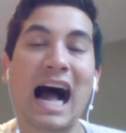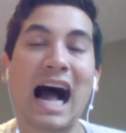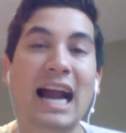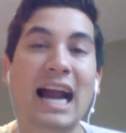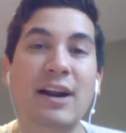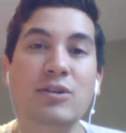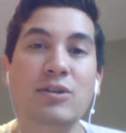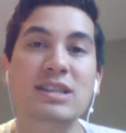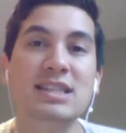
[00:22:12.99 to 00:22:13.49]

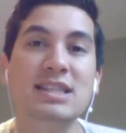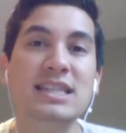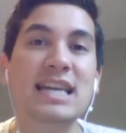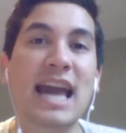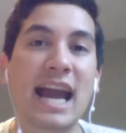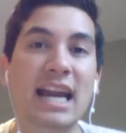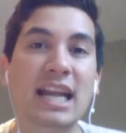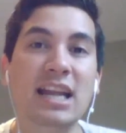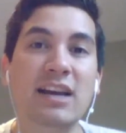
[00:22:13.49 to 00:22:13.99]
I don't
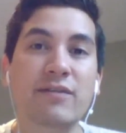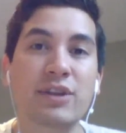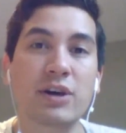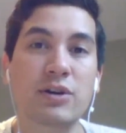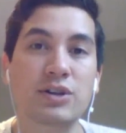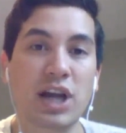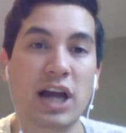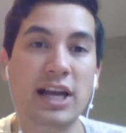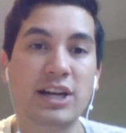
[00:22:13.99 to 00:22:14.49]
see any of
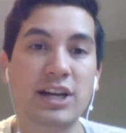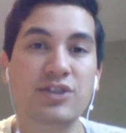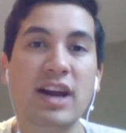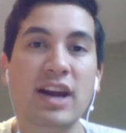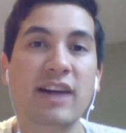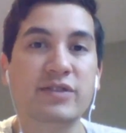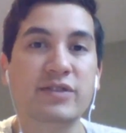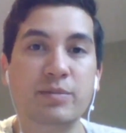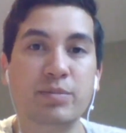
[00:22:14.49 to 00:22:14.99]
those
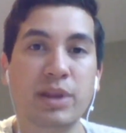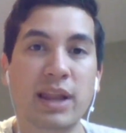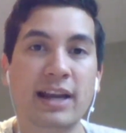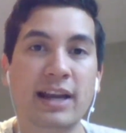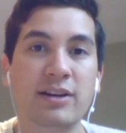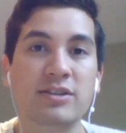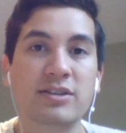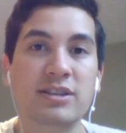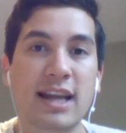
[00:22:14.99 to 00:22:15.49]
undrafted
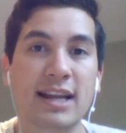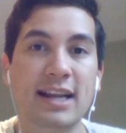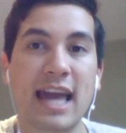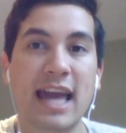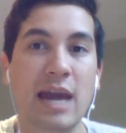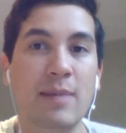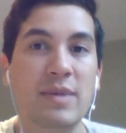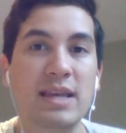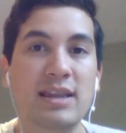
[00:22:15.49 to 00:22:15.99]
players that
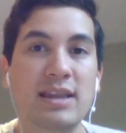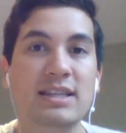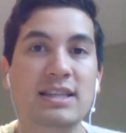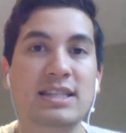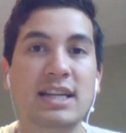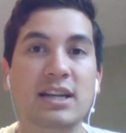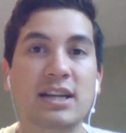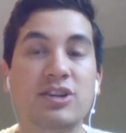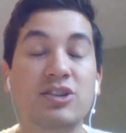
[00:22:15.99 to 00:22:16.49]
came in
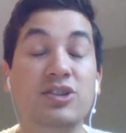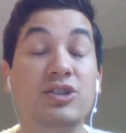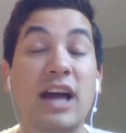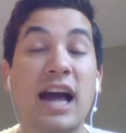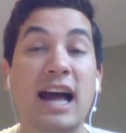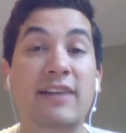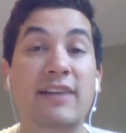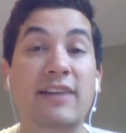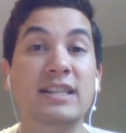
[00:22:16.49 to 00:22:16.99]
this year
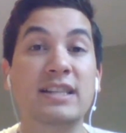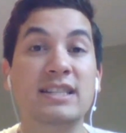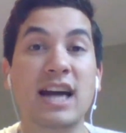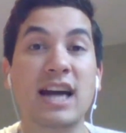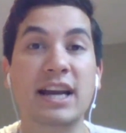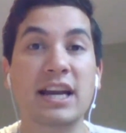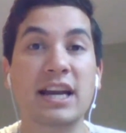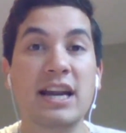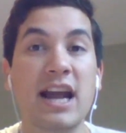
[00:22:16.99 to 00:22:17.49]
having
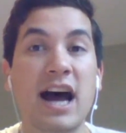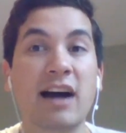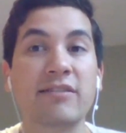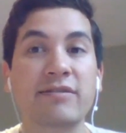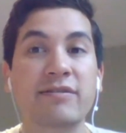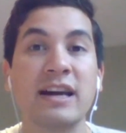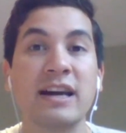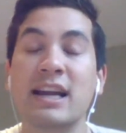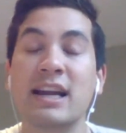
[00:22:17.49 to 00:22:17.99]
done
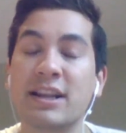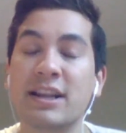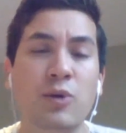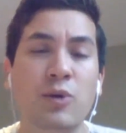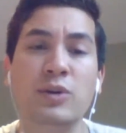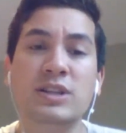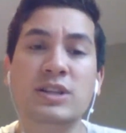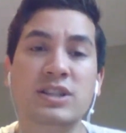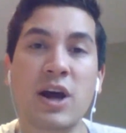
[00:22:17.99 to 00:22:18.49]
enough.
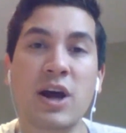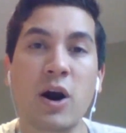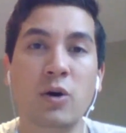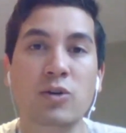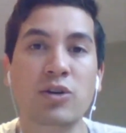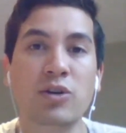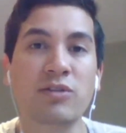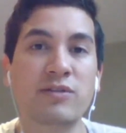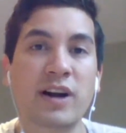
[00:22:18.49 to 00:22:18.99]
There was
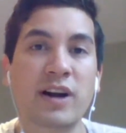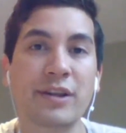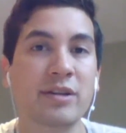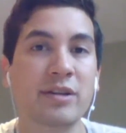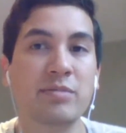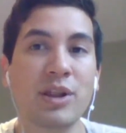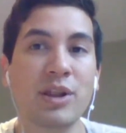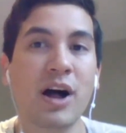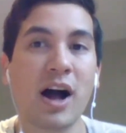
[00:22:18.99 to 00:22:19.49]
no Crevan
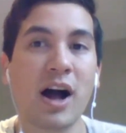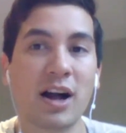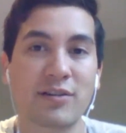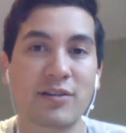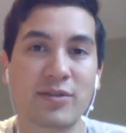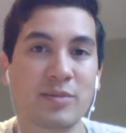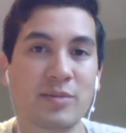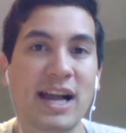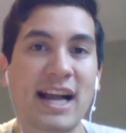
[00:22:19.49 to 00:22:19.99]
LeBlanc
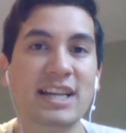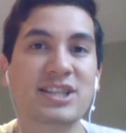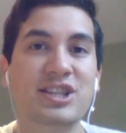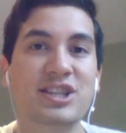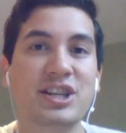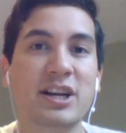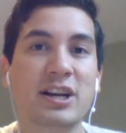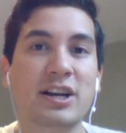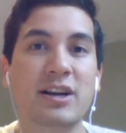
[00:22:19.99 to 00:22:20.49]
from last
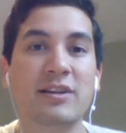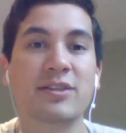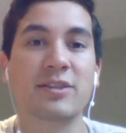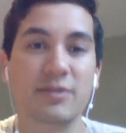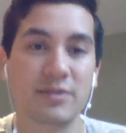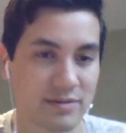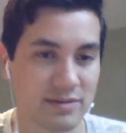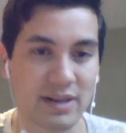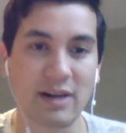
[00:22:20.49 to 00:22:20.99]
year.
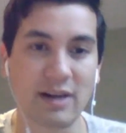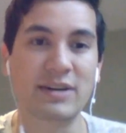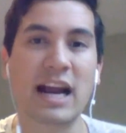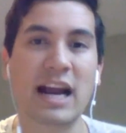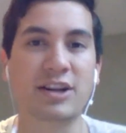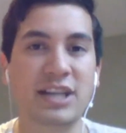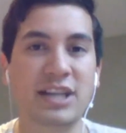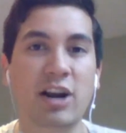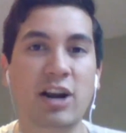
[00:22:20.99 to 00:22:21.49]
There's,
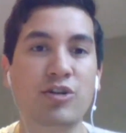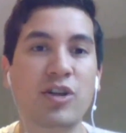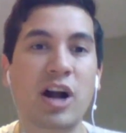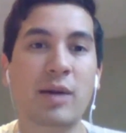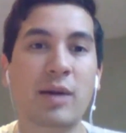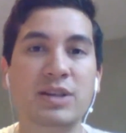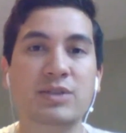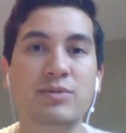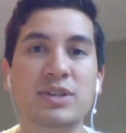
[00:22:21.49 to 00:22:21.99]
now Dower
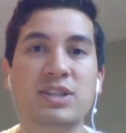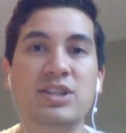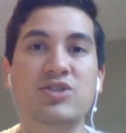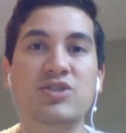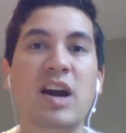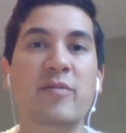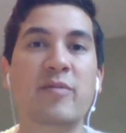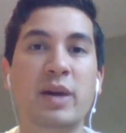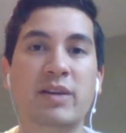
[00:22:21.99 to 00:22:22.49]
Roberts was a
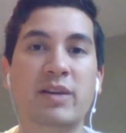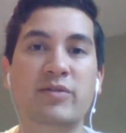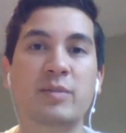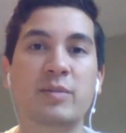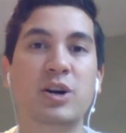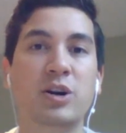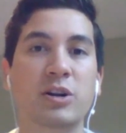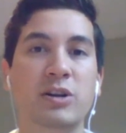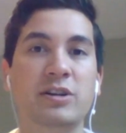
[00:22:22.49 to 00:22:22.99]
draft pick
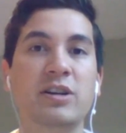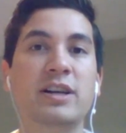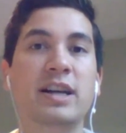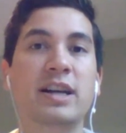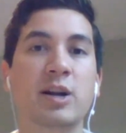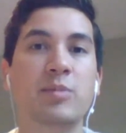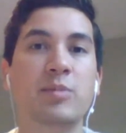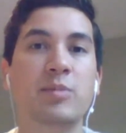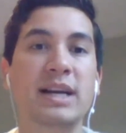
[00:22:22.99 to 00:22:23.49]
from an earlier
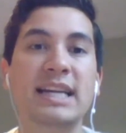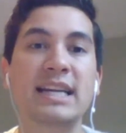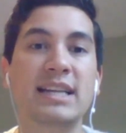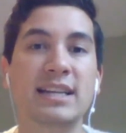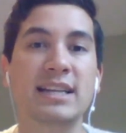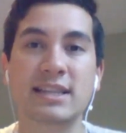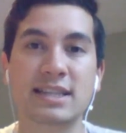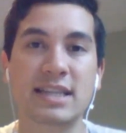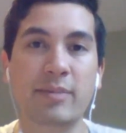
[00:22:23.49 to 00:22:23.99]
year, but he
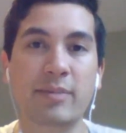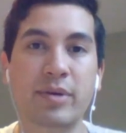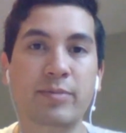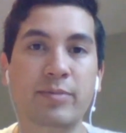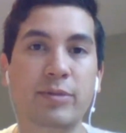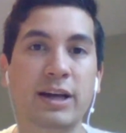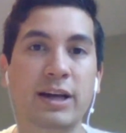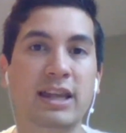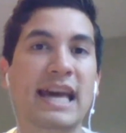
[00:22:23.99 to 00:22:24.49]
didn't step
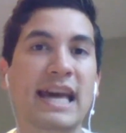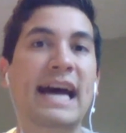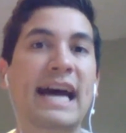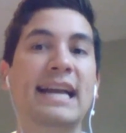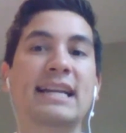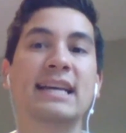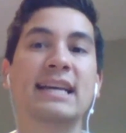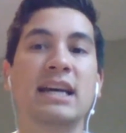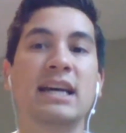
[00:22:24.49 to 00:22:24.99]
up like
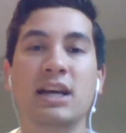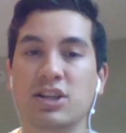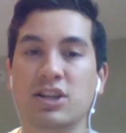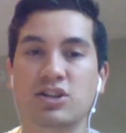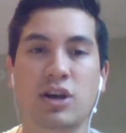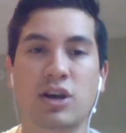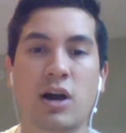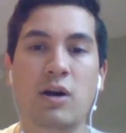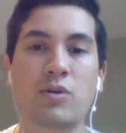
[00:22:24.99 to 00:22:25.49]
that.
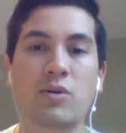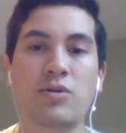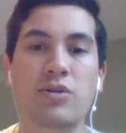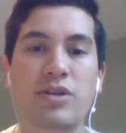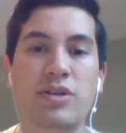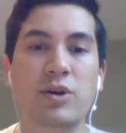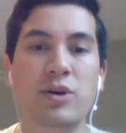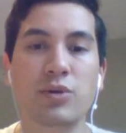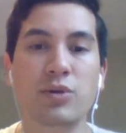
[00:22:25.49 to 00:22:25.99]
So
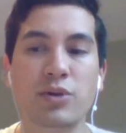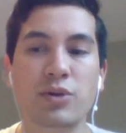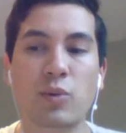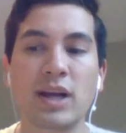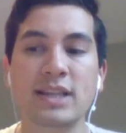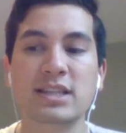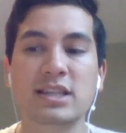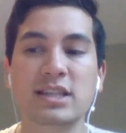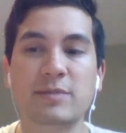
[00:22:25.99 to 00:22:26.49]
there
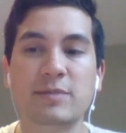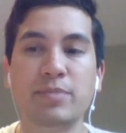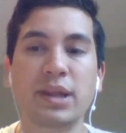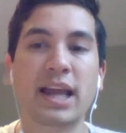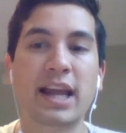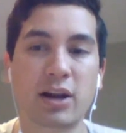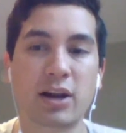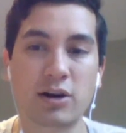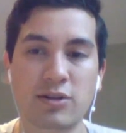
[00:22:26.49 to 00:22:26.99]
wasn't a
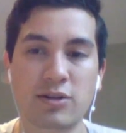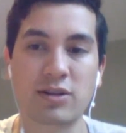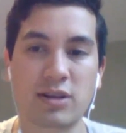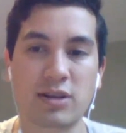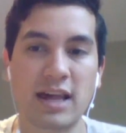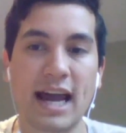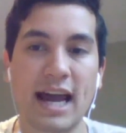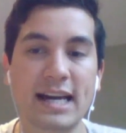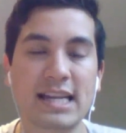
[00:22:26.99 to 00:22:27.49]
player
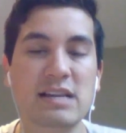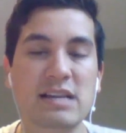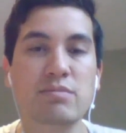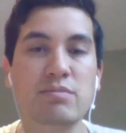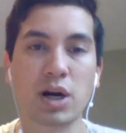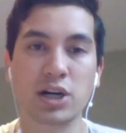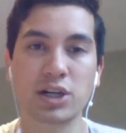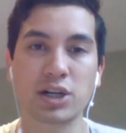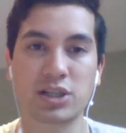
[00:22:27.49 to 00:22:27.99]
that
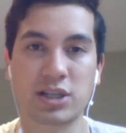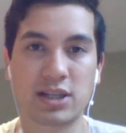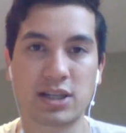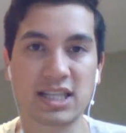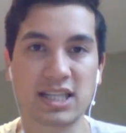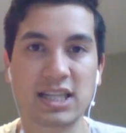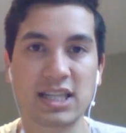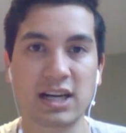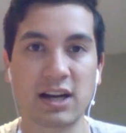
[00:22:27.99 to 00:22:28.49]
emerged
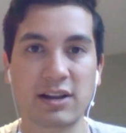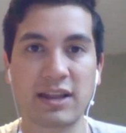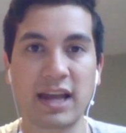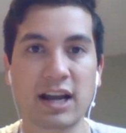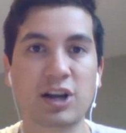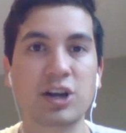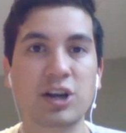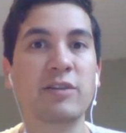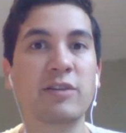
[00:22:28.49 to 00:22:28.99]
this year
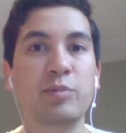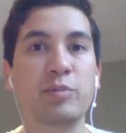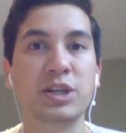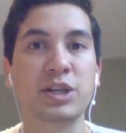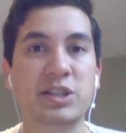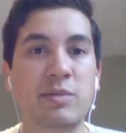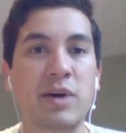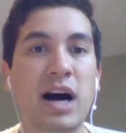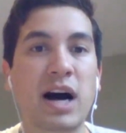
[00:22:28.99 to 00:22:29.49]
that could have
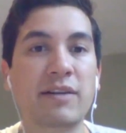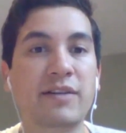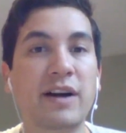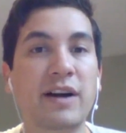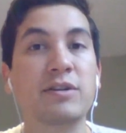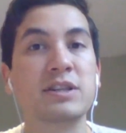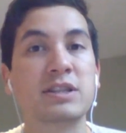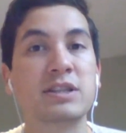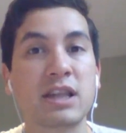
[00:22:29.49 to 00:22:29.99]
pushed him off.
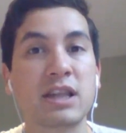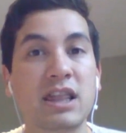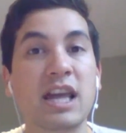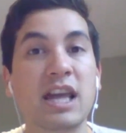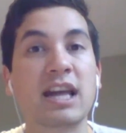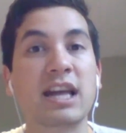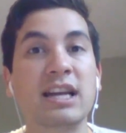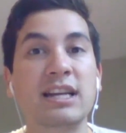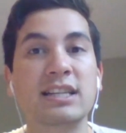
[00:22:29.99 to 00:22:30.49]
I was
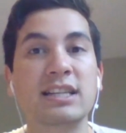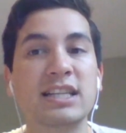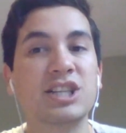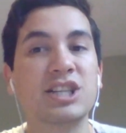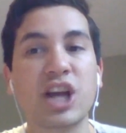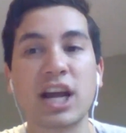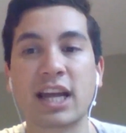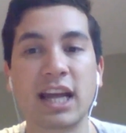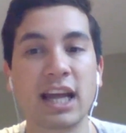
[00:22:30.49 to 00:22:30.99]
thinking
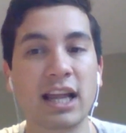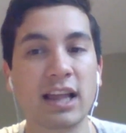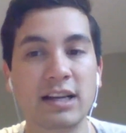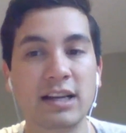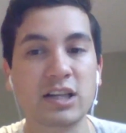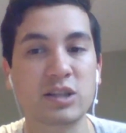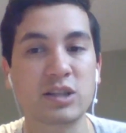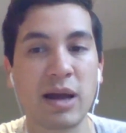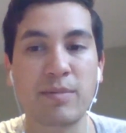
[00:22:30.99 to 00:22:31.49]
DJ
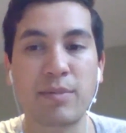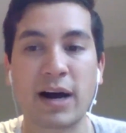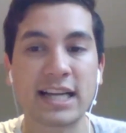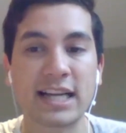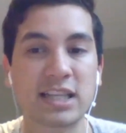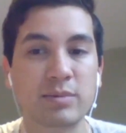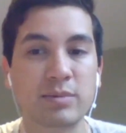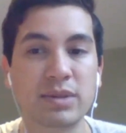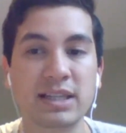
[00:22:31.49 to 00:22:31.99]
Killings might
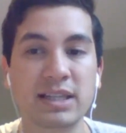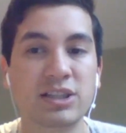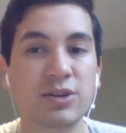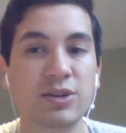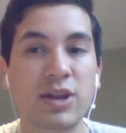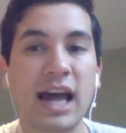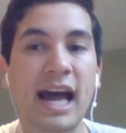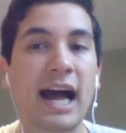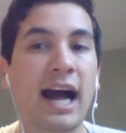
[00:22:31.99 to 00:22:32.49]
possibly
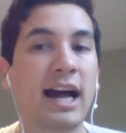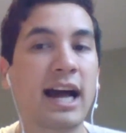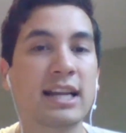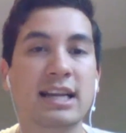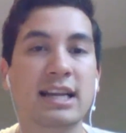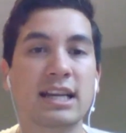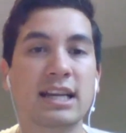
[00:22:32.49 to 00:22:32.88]
do that.